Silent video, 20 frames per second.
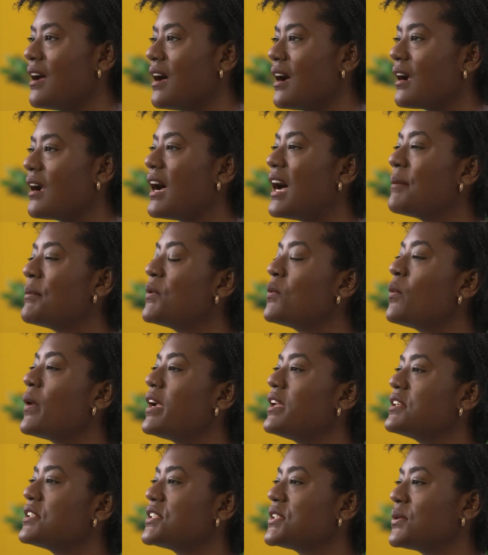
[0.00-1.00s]
A common
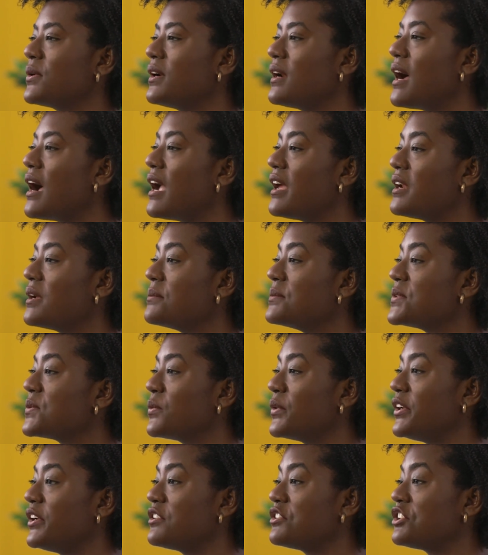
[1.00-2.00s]
way to sort items
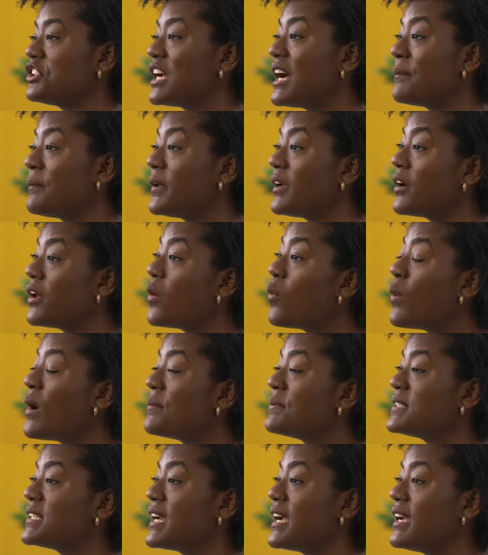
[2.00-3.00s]
when you're shopping on a
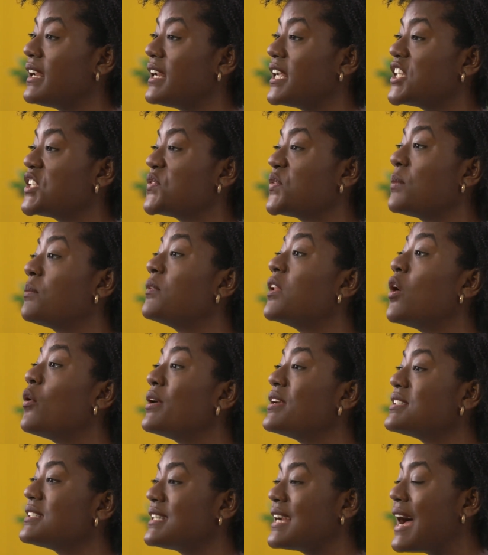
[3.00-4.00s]
website is from
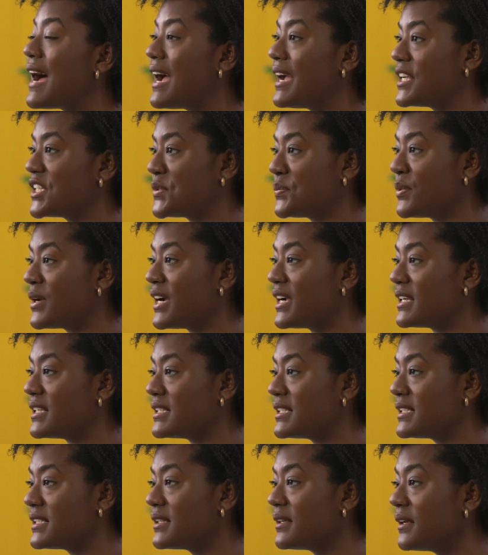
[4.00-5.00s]
lowest to highest
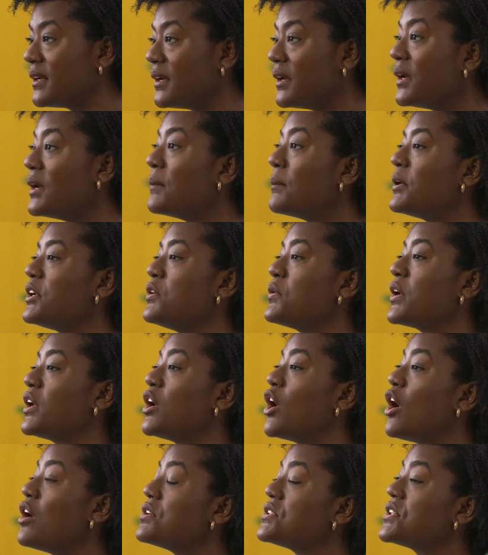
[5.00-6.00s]
price, but you can
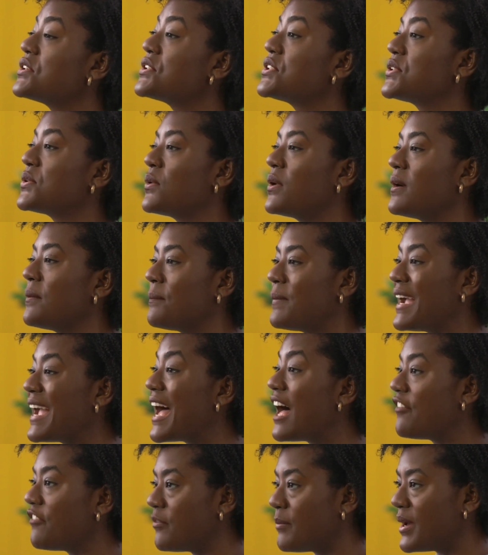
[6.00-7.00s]
also sort by
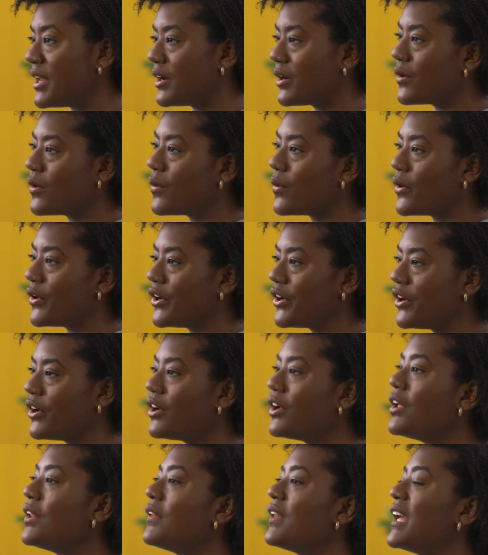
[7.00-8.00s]
alphabetical order,
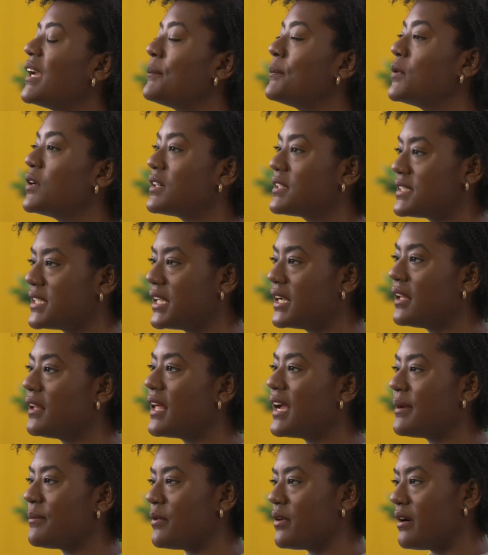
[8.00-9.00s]
like books in a
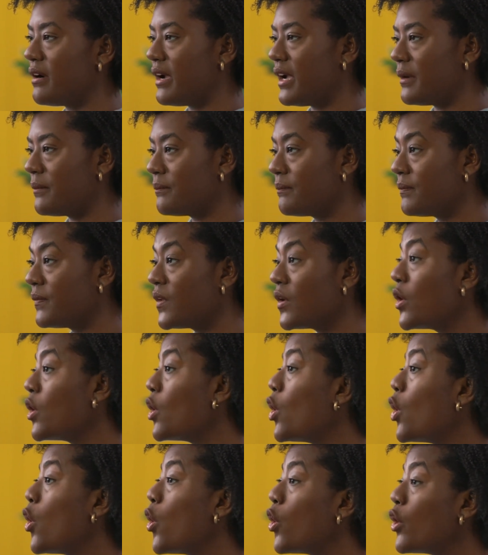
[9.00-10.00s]
library.
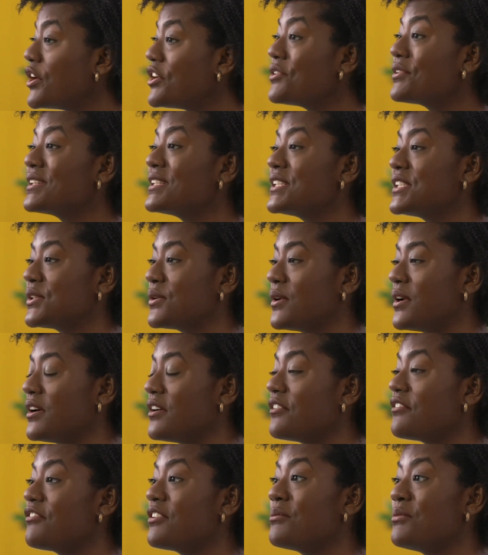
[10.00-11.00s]
Or you can
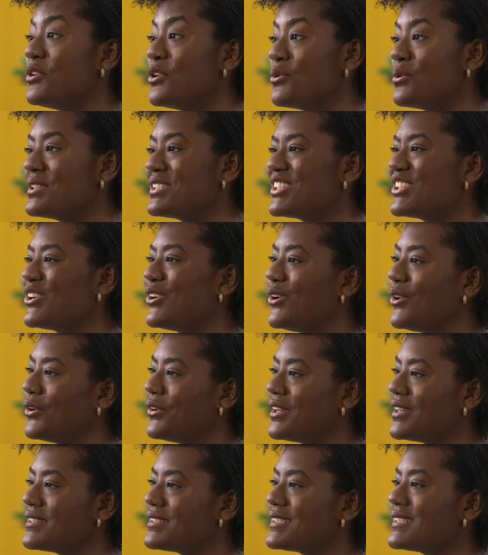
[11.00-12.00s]
sort from newest to
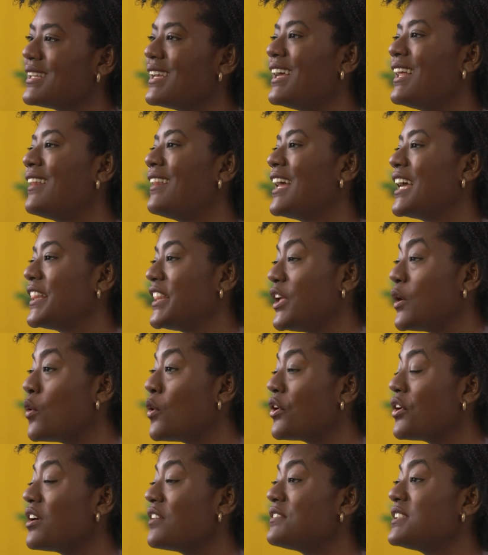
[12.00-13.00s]
oldest, like the
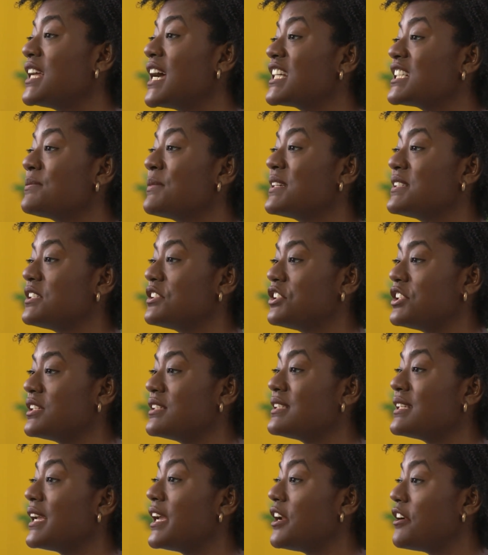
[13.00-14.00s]
order of text
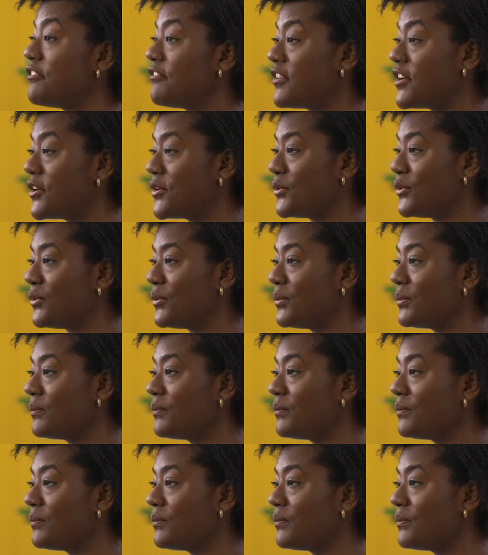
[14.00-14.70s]
messages in a phone.